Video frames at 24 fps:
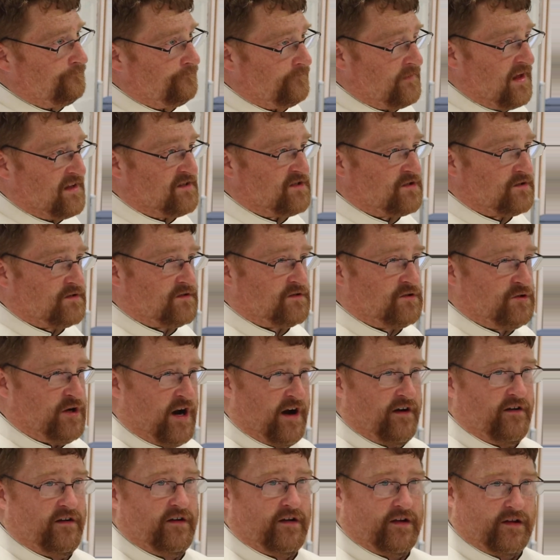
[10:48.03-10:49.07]
That's
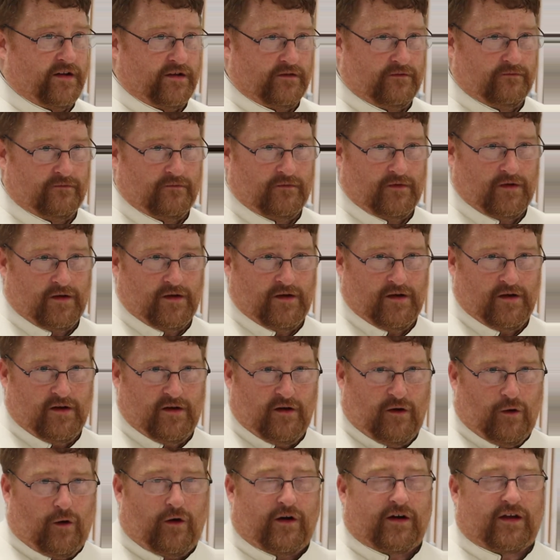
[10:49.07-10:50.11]
charity.
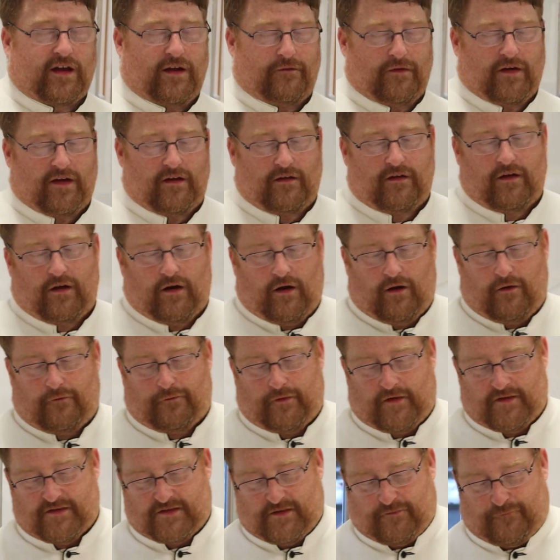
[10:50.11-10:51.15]
Or giving, you know, if
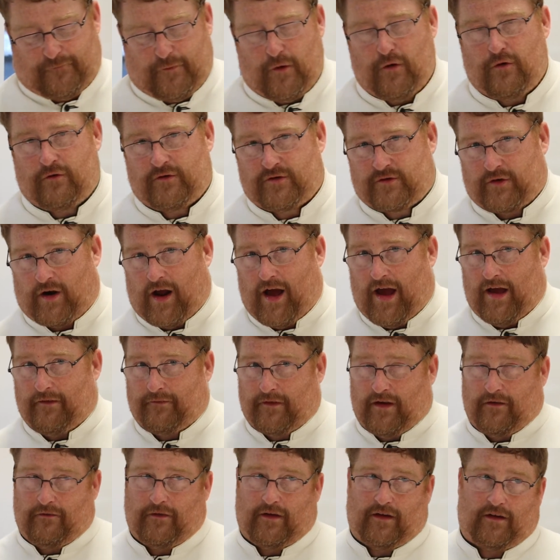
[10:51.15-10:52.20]
there's a food
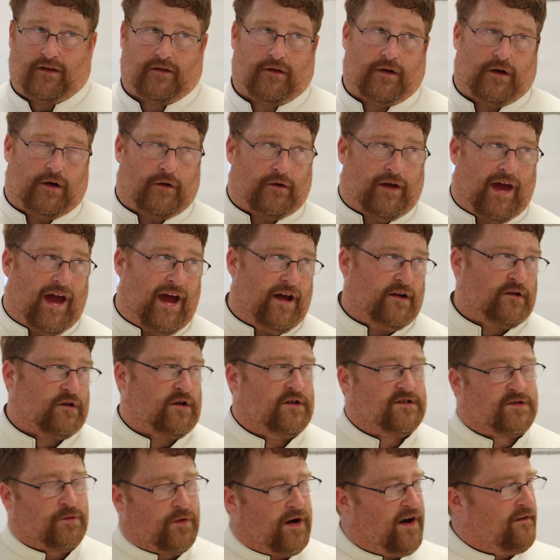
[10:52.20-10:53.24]
drive, giving, you know, canned
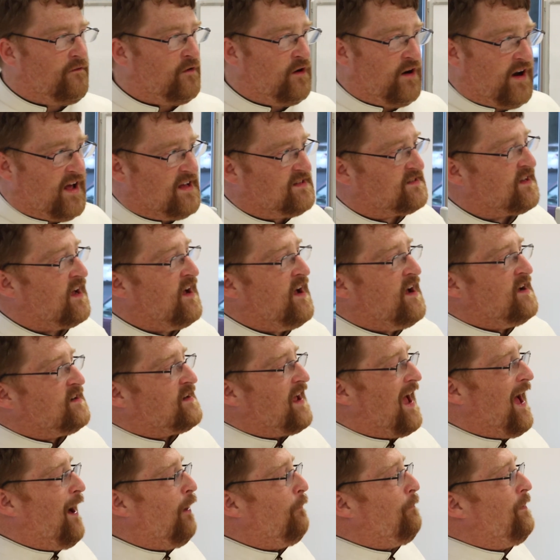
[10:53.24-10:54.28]
goods or whatever it is
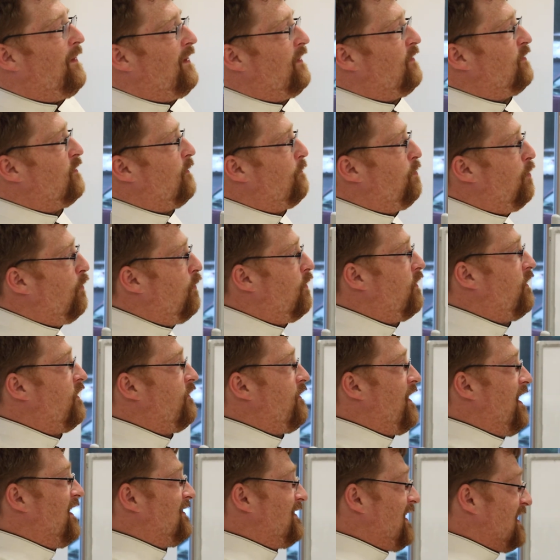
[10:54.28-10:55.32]
to helping the poor,
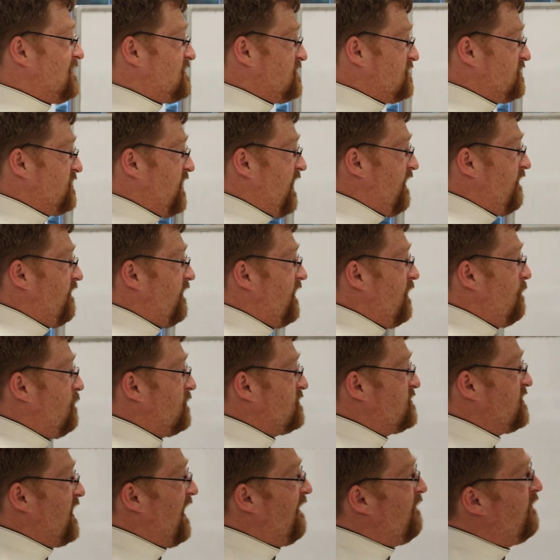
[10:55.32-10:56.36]
right? That's charity.
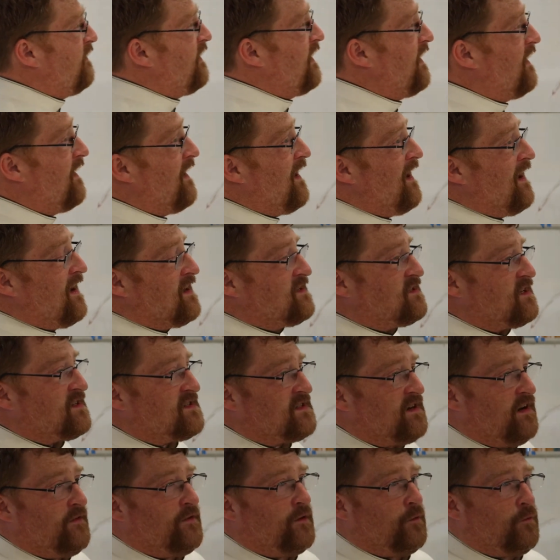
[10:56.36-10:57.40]
Well, charity is
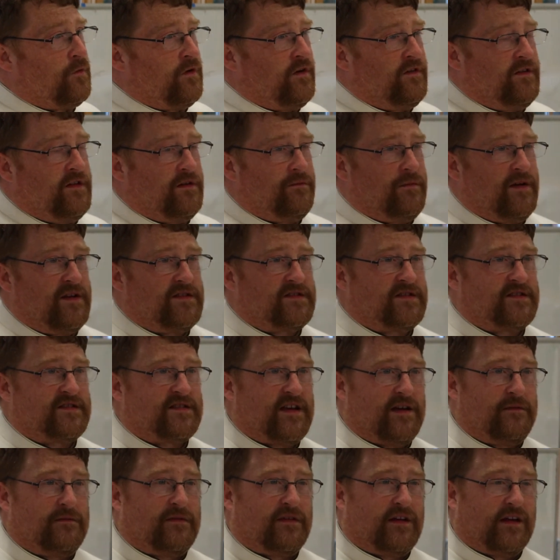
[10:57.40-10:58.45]
just another word that means the
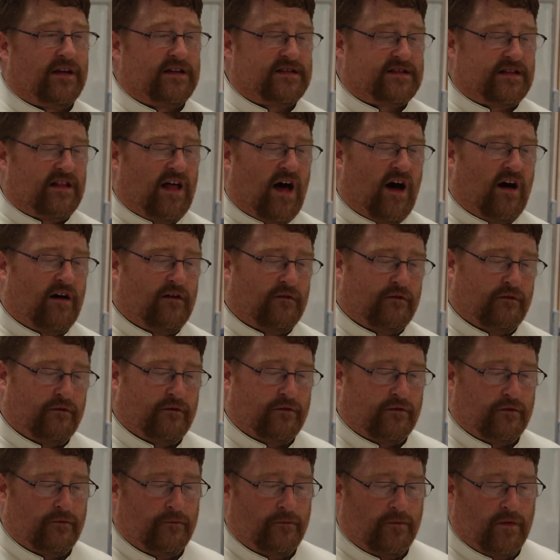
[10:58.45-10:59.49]
same thing as
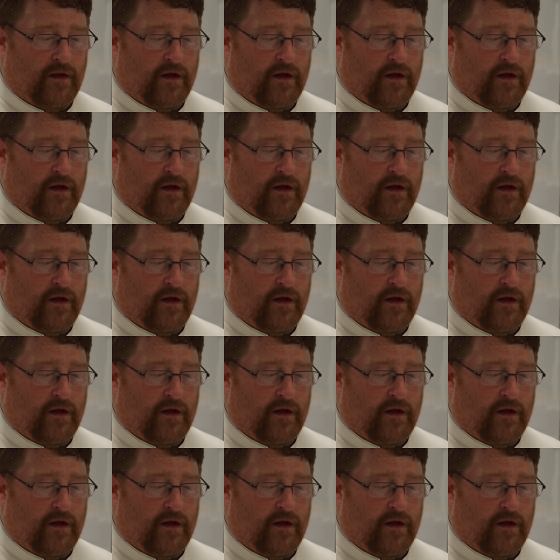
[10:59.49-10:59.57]
love.